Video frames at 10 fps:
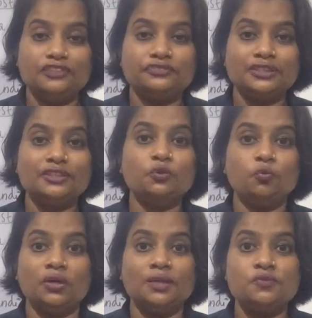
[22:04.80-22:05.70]
after
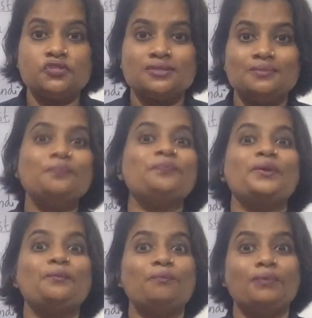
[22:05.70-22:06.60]
the verbs
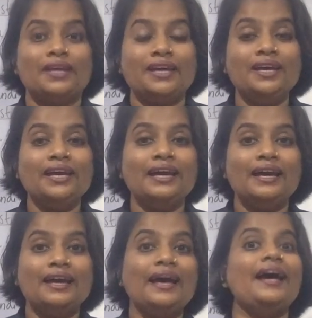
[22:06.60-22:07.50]
play
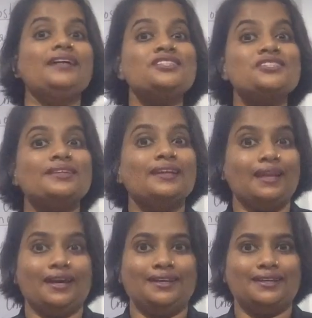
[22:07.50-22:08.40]
and
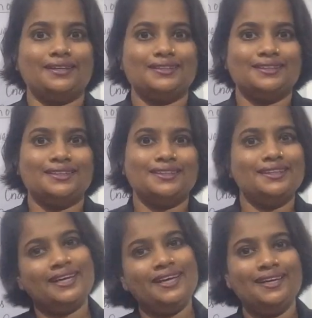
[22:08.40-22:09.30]
like.
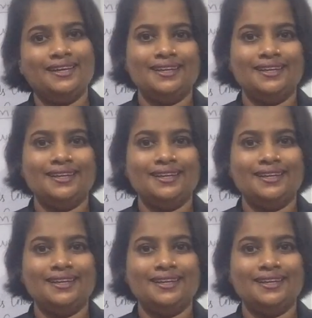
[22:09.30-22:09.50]
Okay,